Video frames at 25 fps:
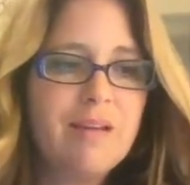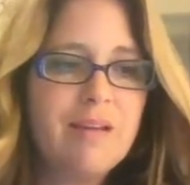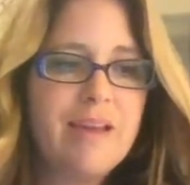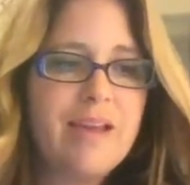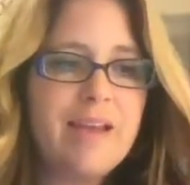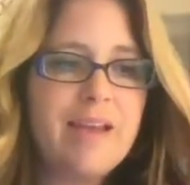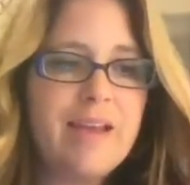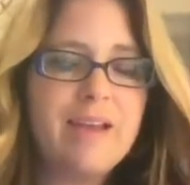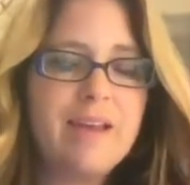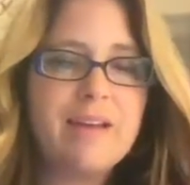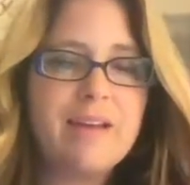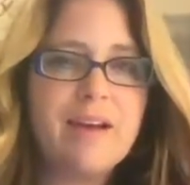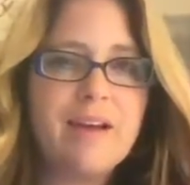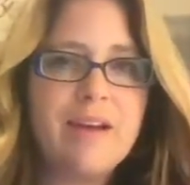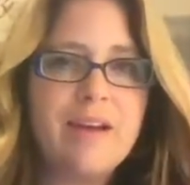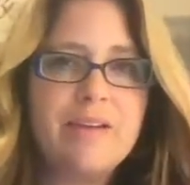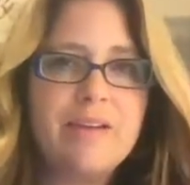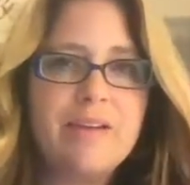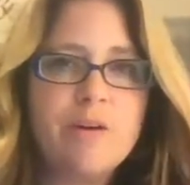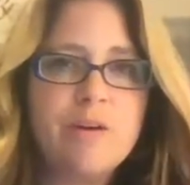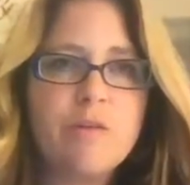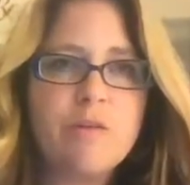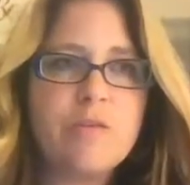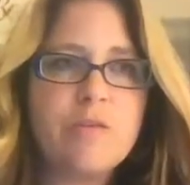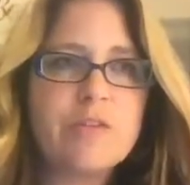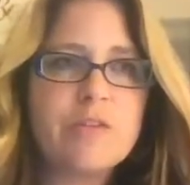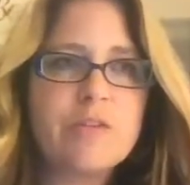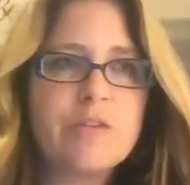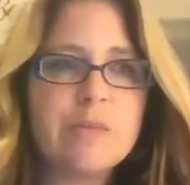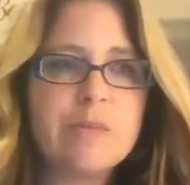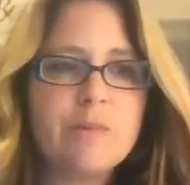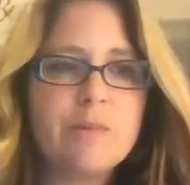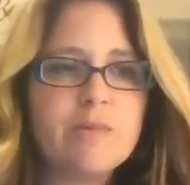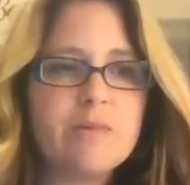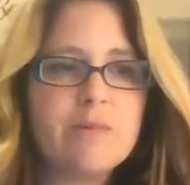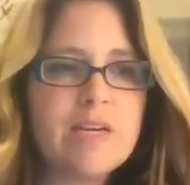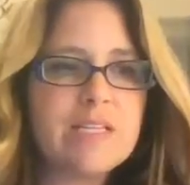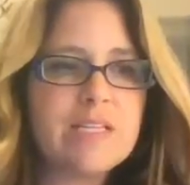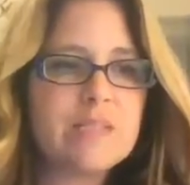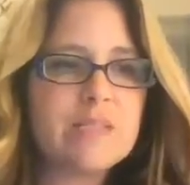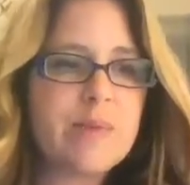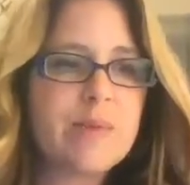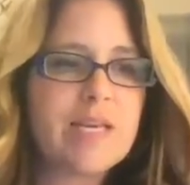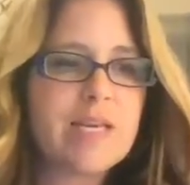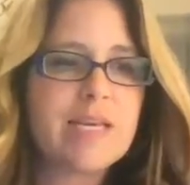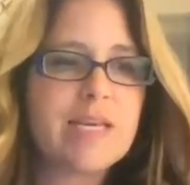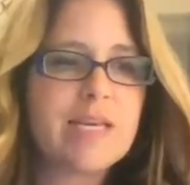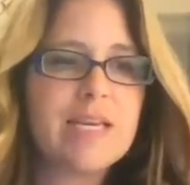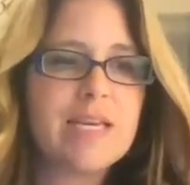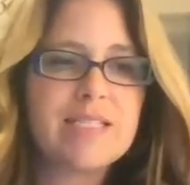And I know for some of us, we
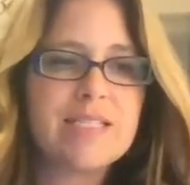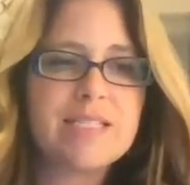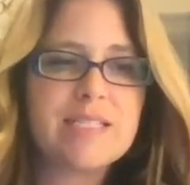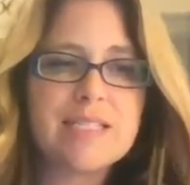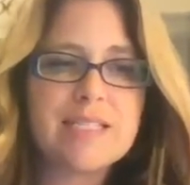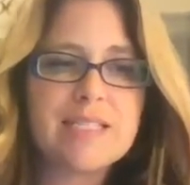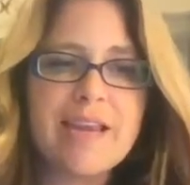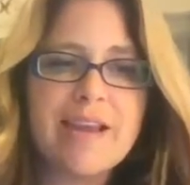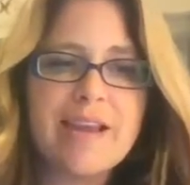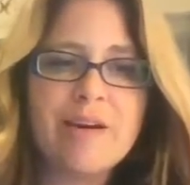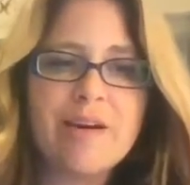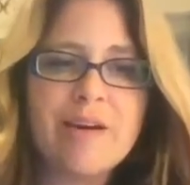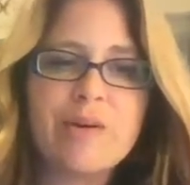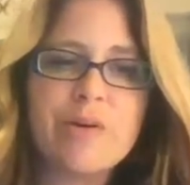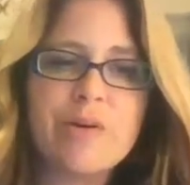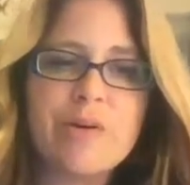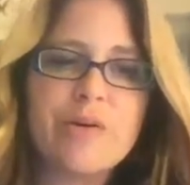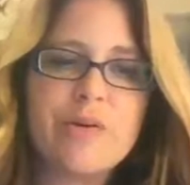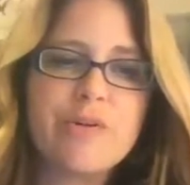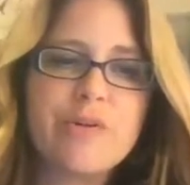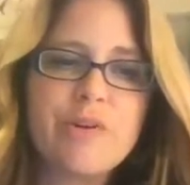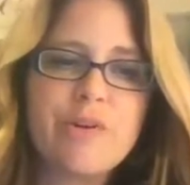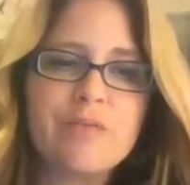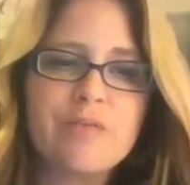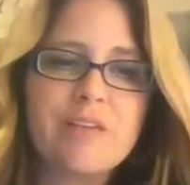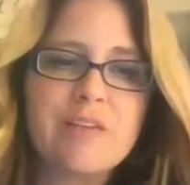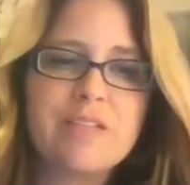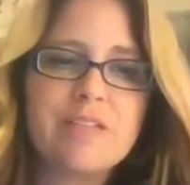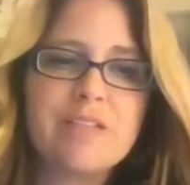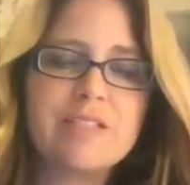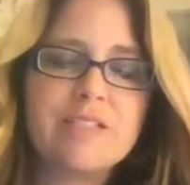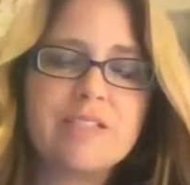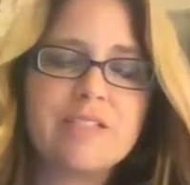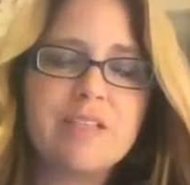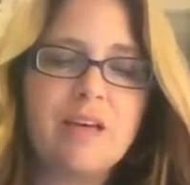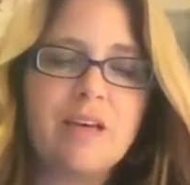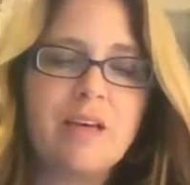can get scared or nervous.